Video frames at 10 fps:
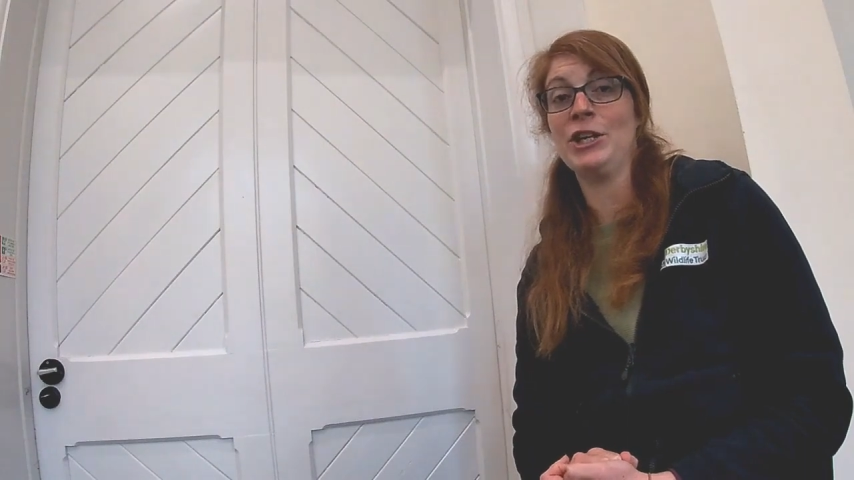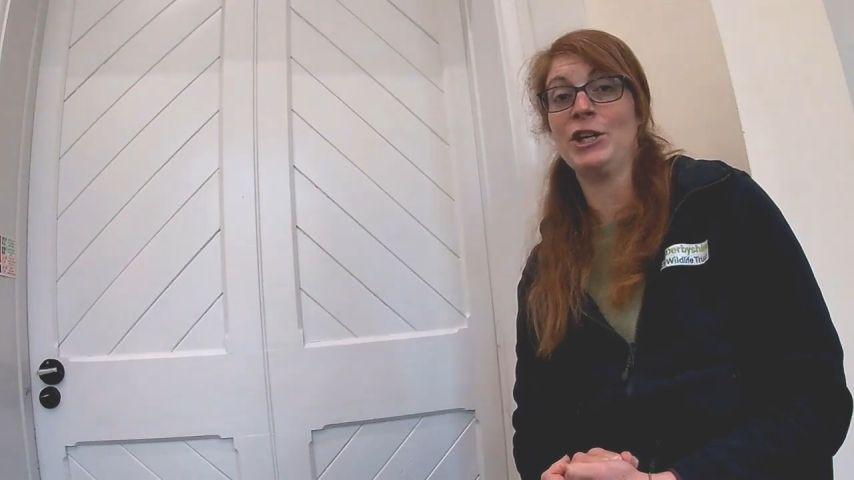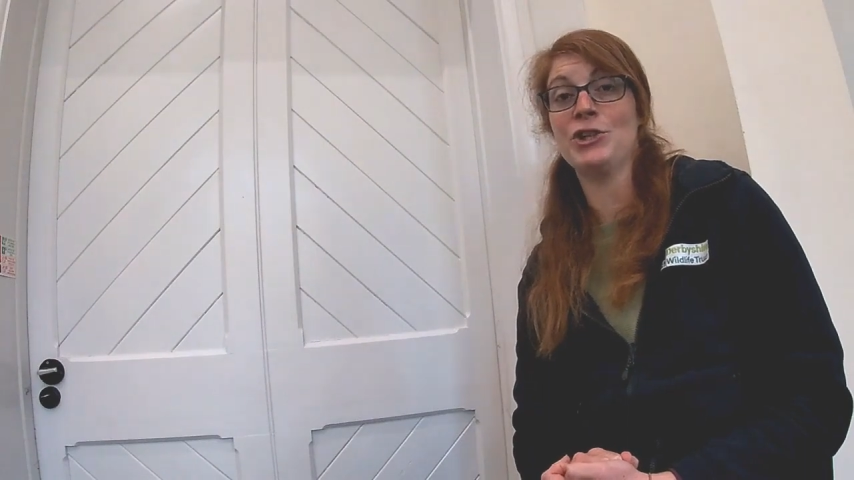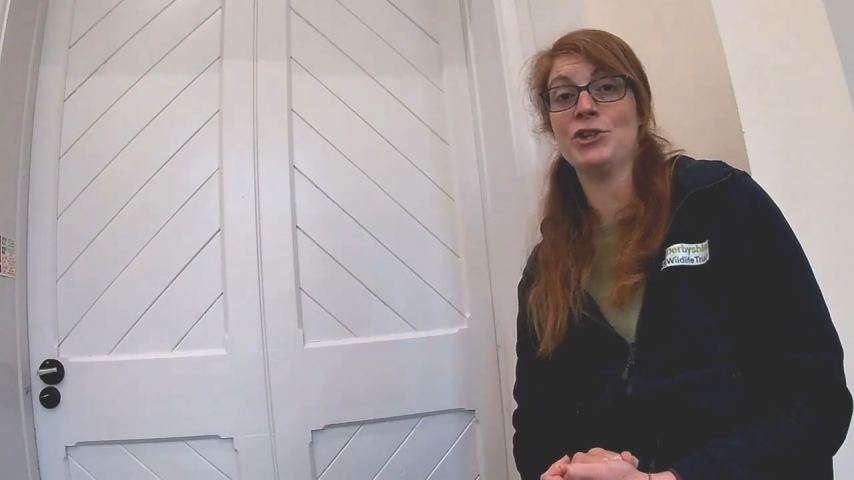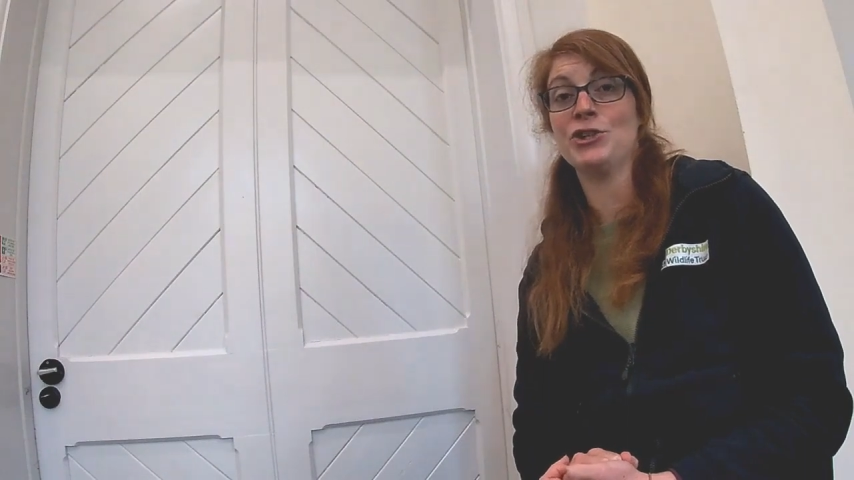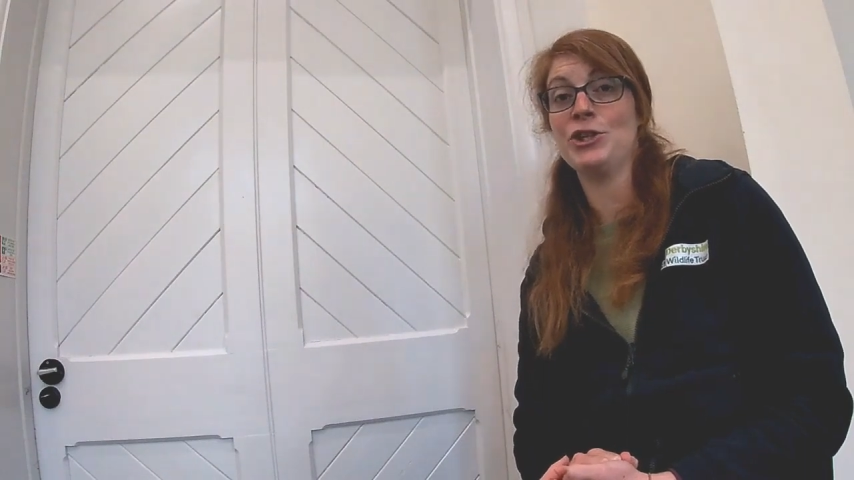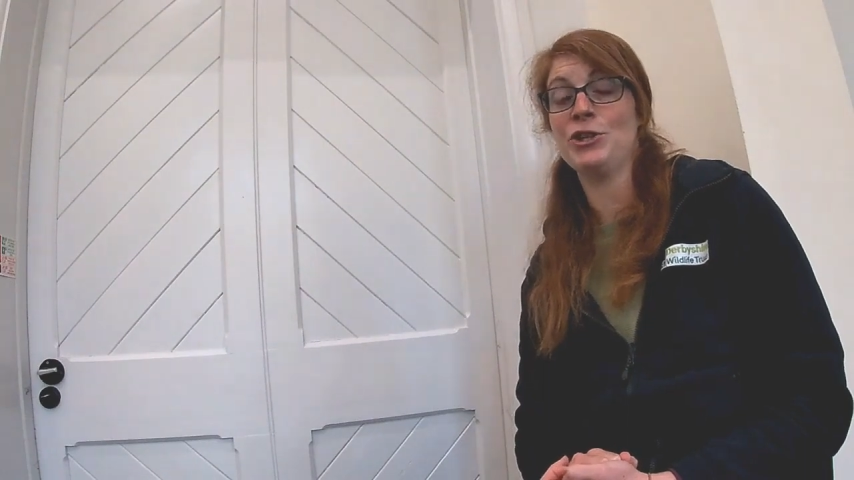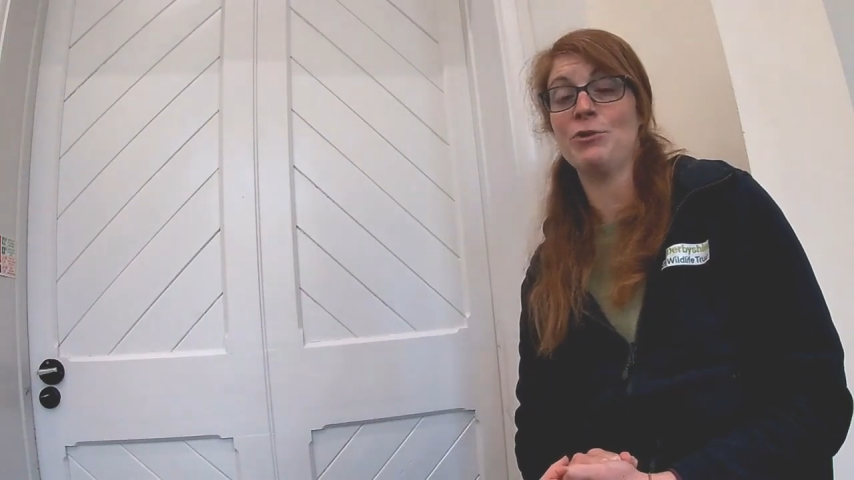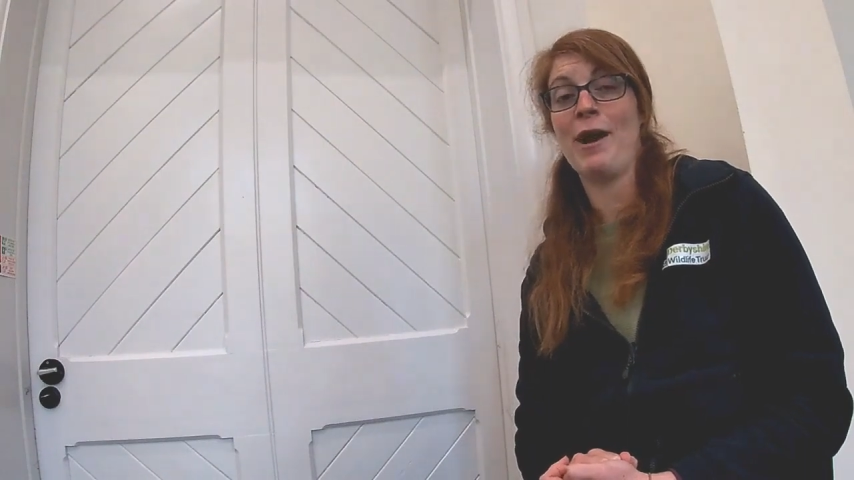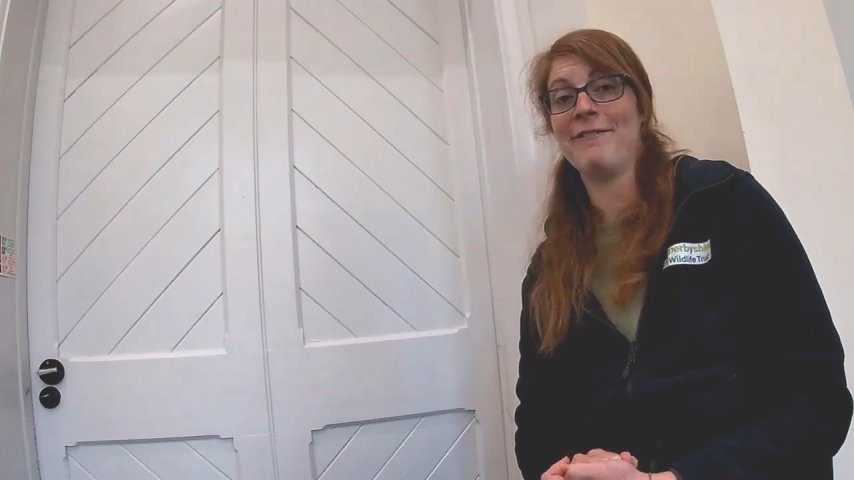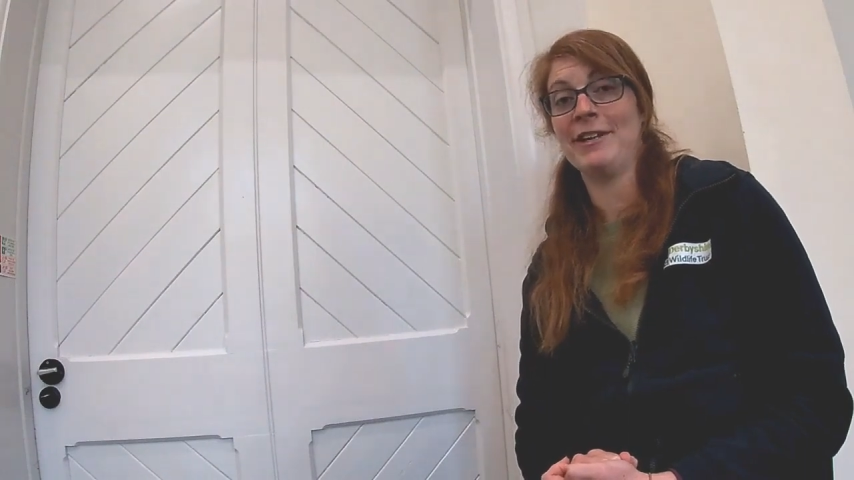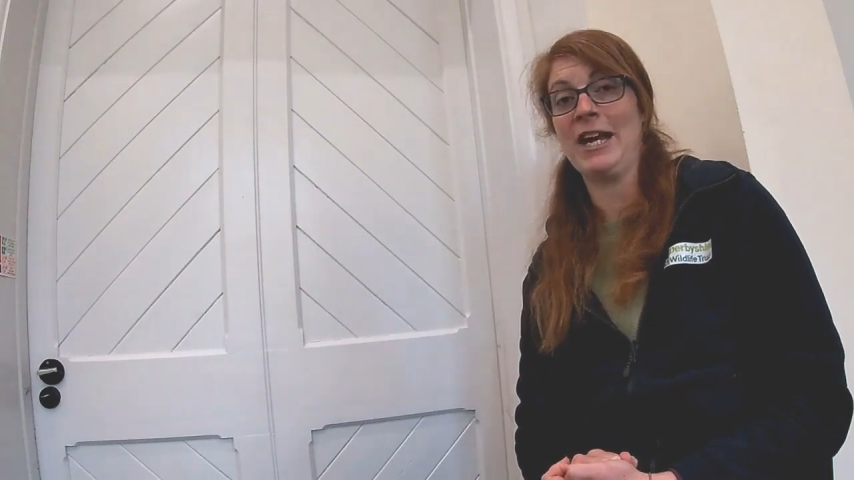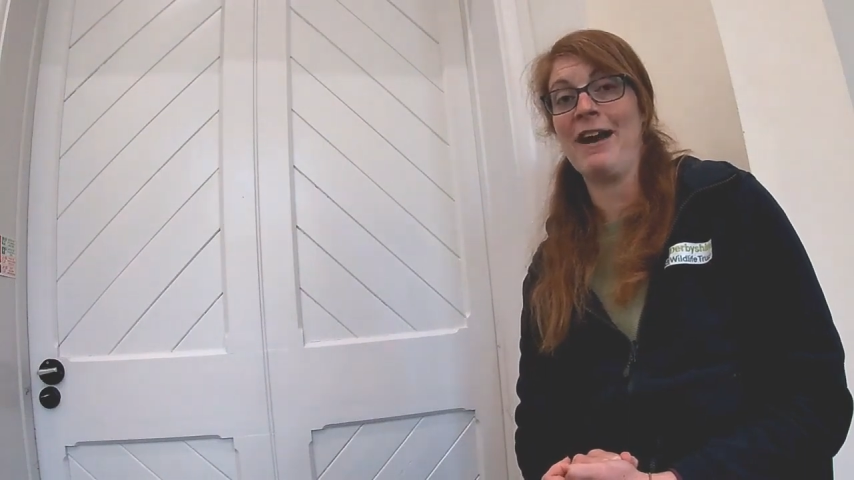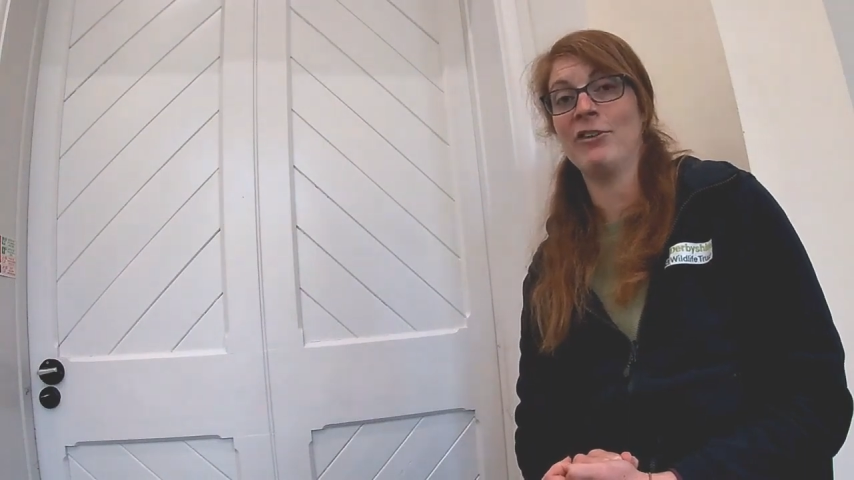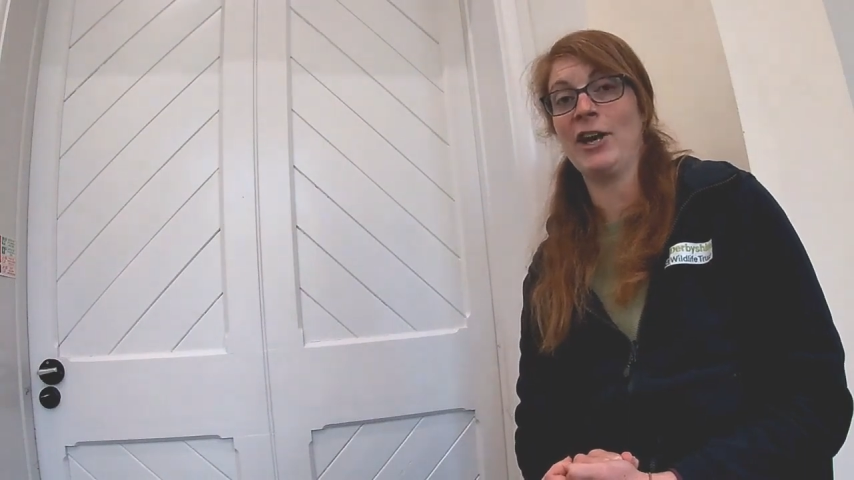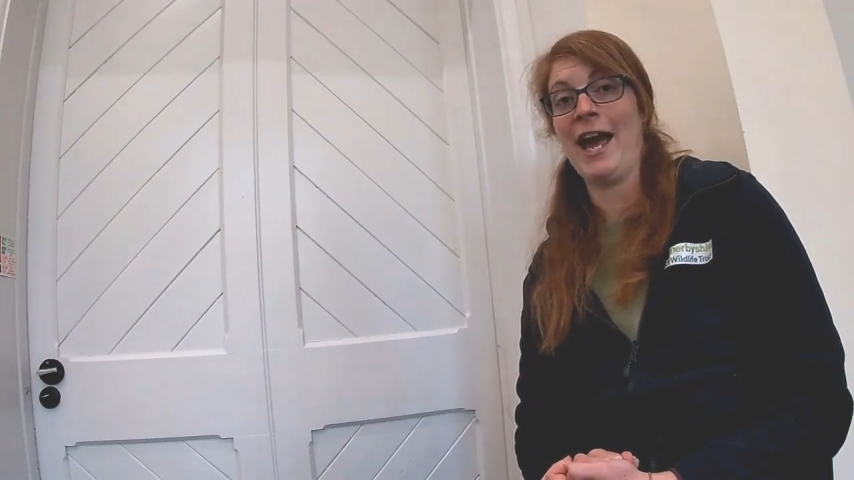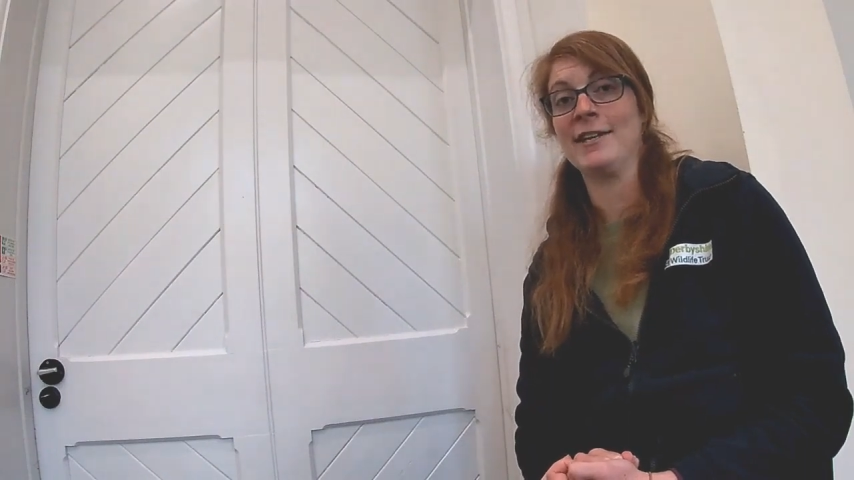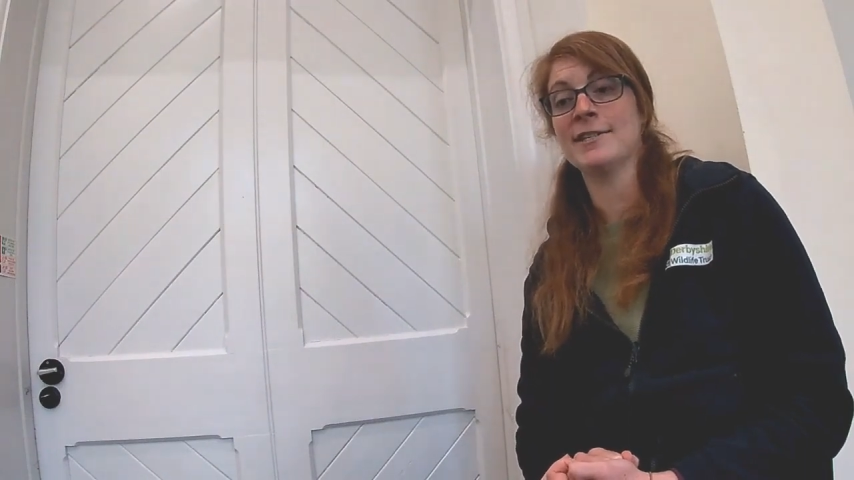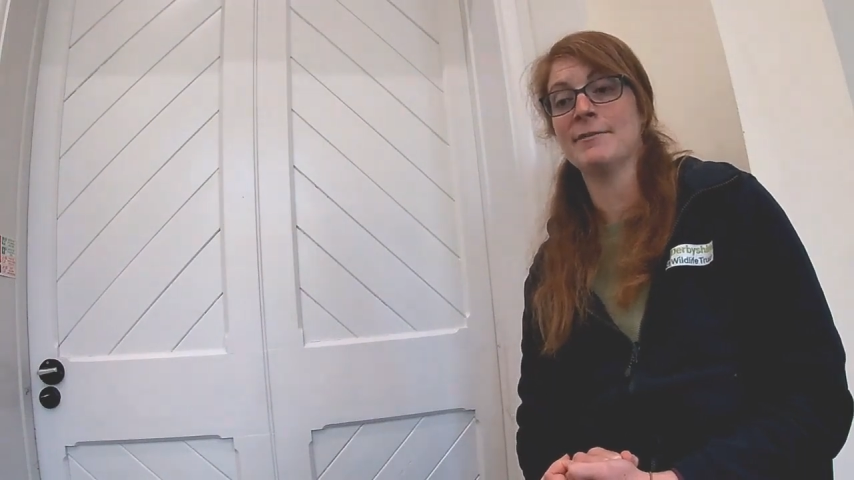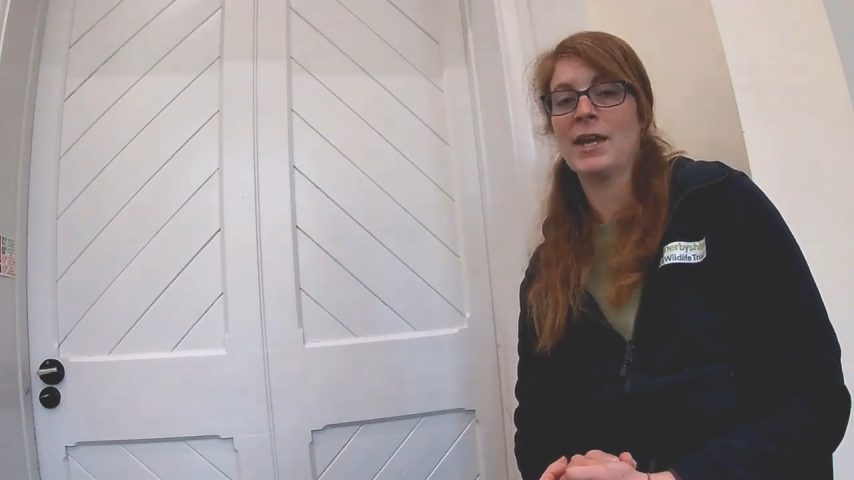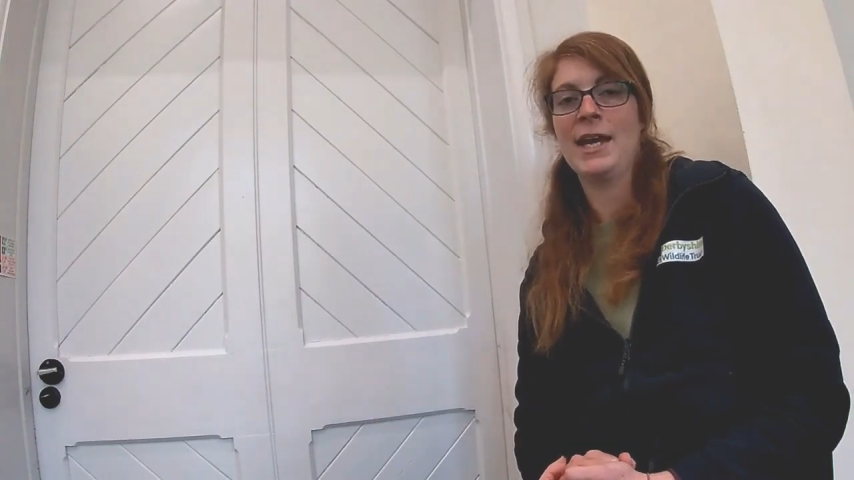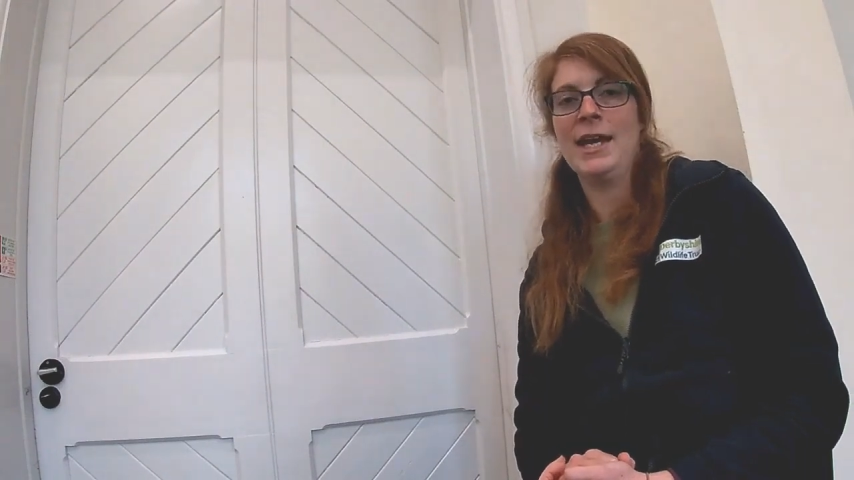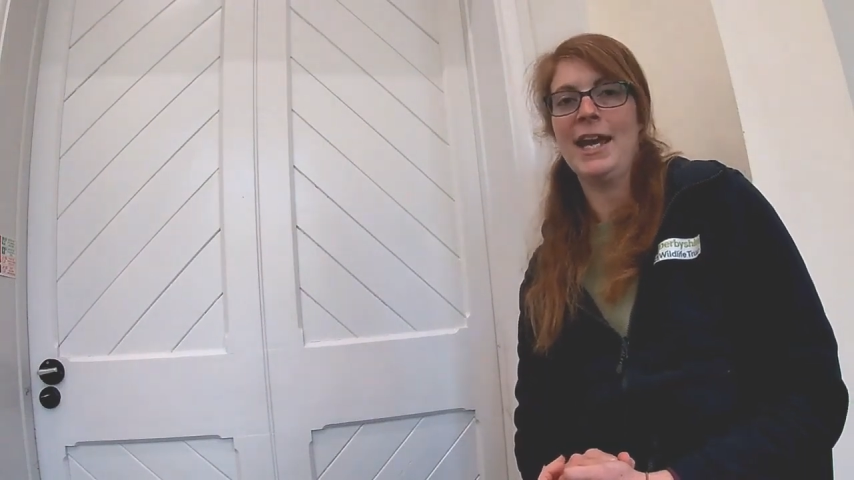that you can just use whatever you have on hand.